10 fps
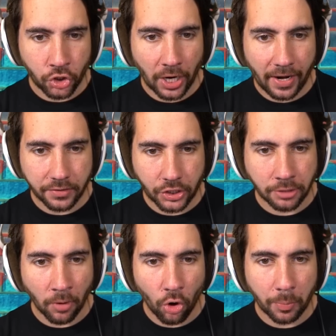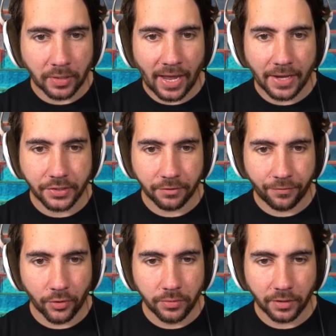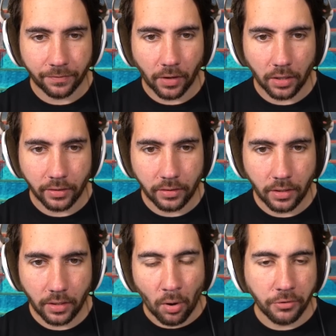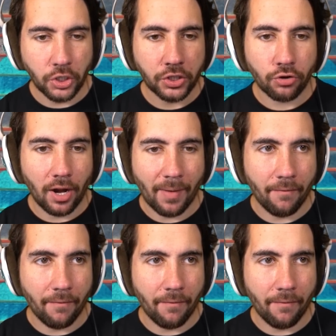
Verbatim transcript: giant smoke blasts and fruit that falls fall in. Bro's just straight up